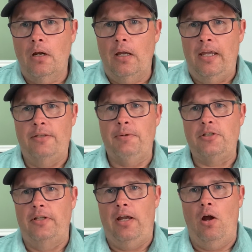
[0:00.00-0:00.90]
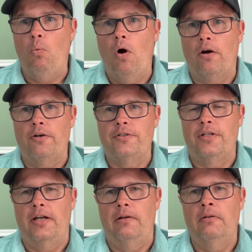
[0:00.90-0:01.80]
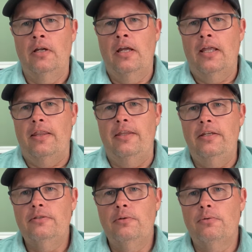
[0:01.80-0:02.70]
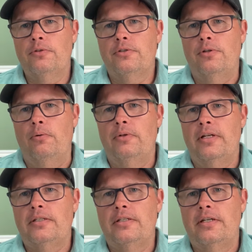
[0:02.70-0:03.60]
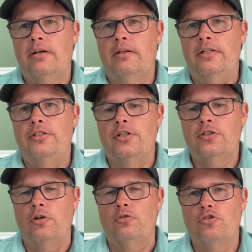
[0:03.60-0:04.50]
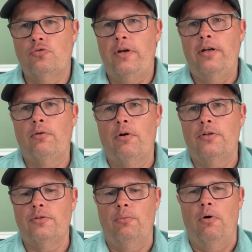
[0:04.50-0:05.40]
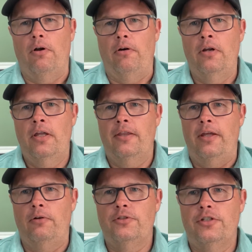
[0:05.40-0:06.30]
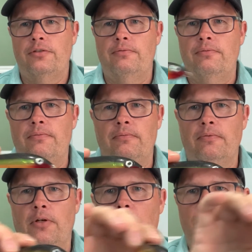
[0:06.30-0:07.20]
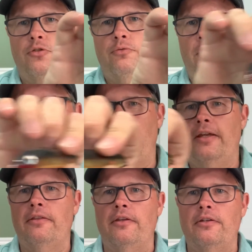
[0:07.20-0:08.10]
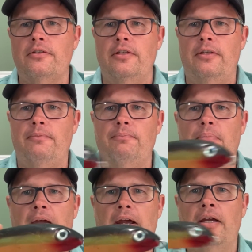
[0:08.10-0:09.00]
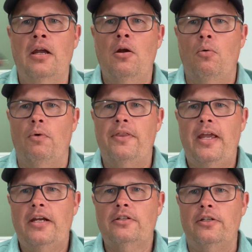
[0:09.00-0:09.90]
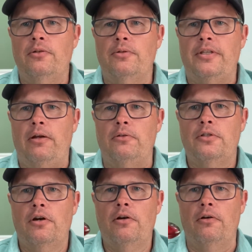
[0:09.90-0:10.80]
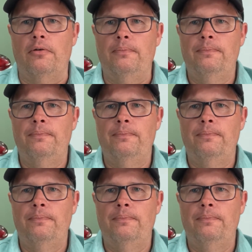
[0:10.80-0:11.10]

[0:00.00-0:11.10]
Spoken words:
especially a walker style, these lures don't necessarily just go straight across the water. They don't just go straight like this and then back. What they actually do is they'll turn.